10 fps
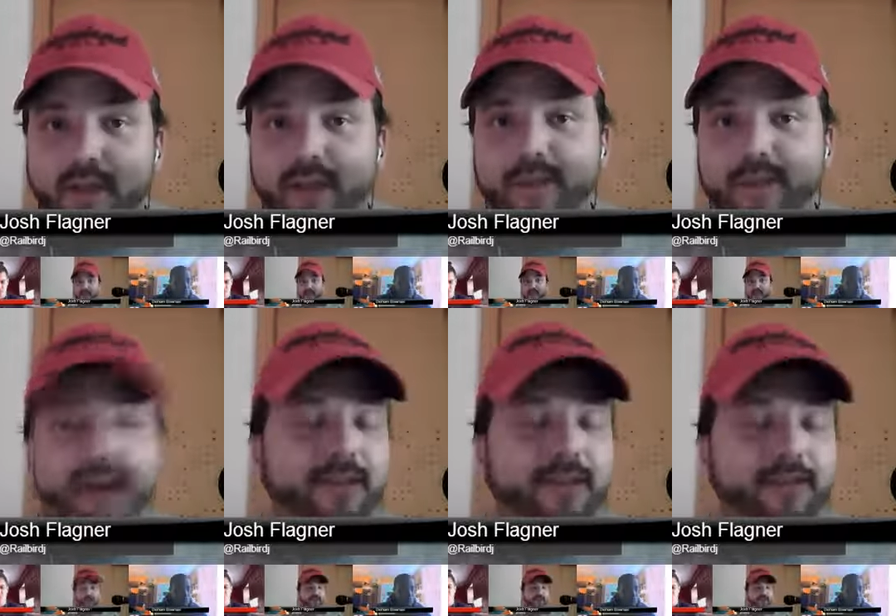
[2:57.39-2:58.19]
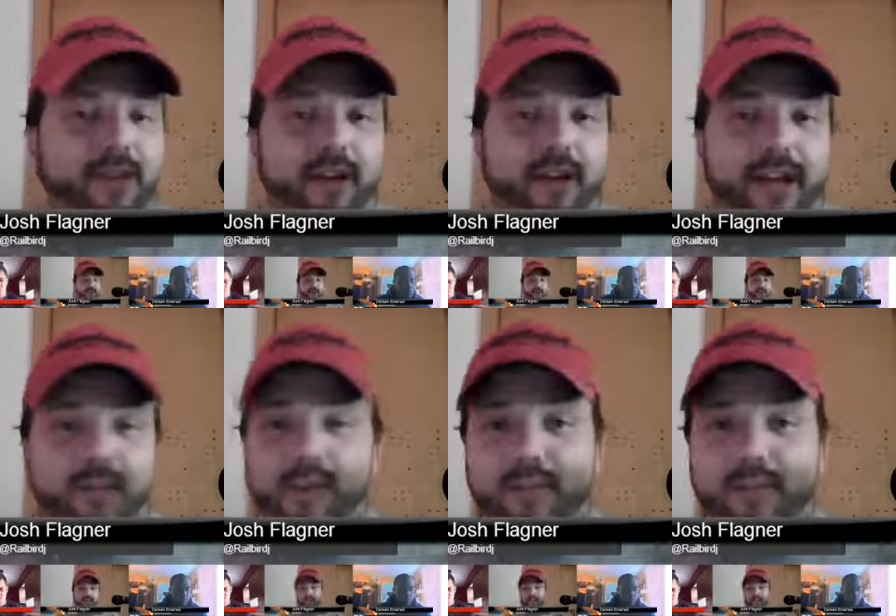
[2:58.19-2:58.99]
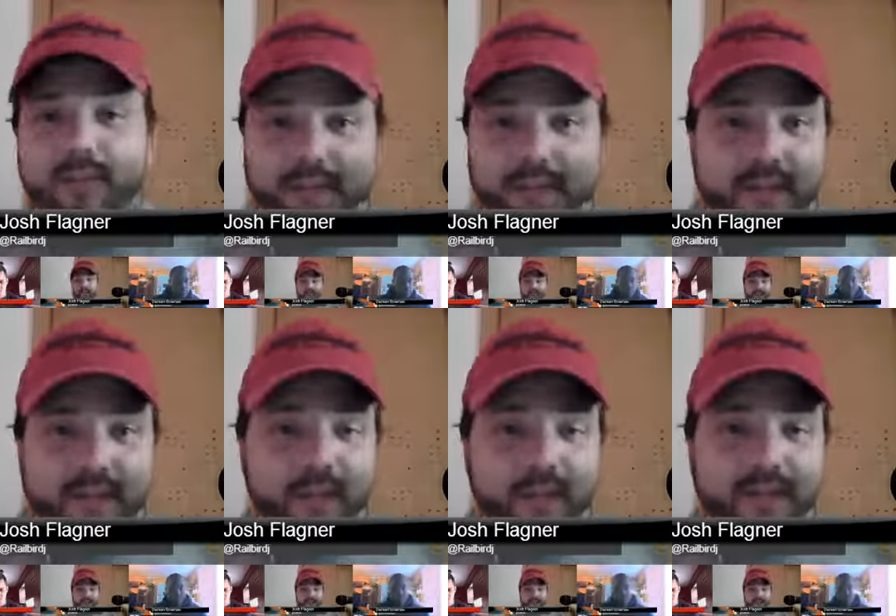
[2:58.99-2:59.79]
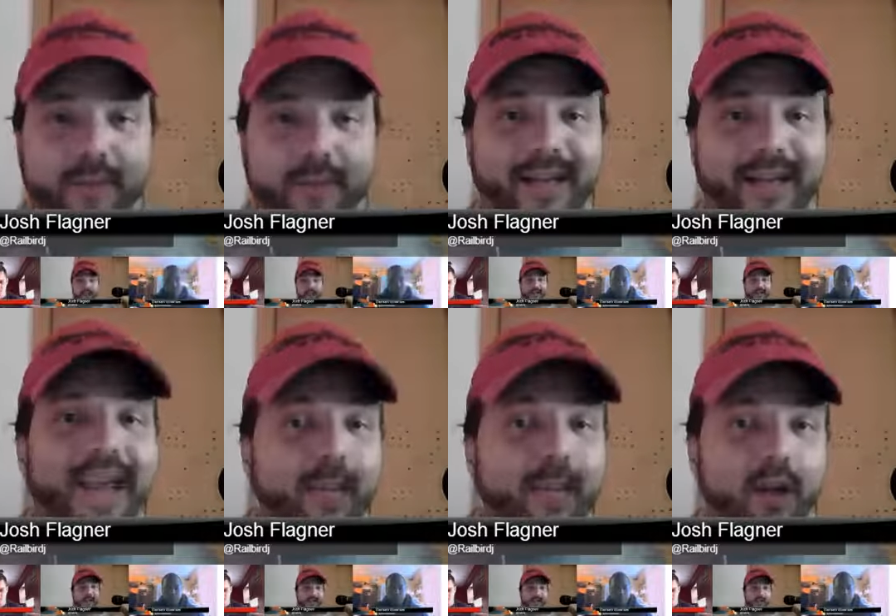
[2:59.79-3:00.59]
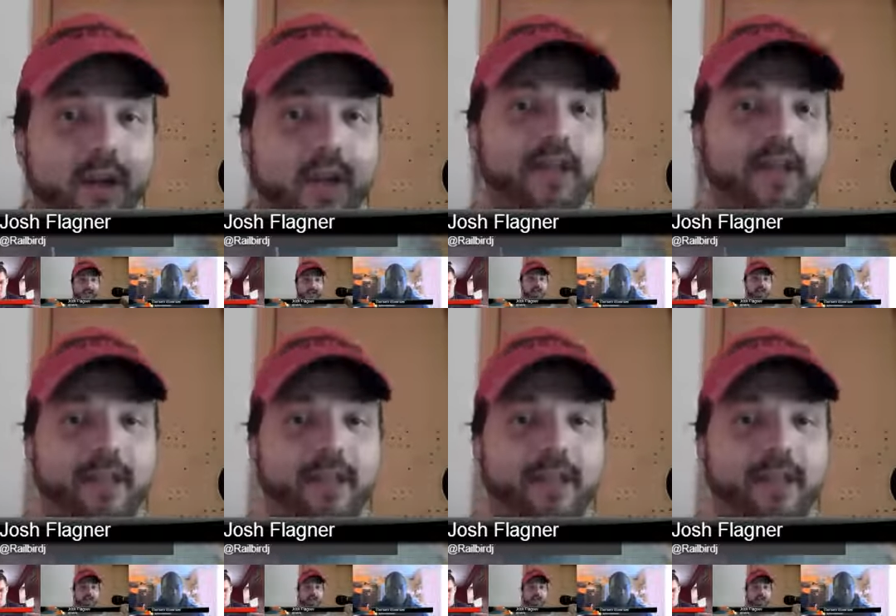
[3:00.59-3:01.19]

I mean, I figure I could probably send weed to my neighbor and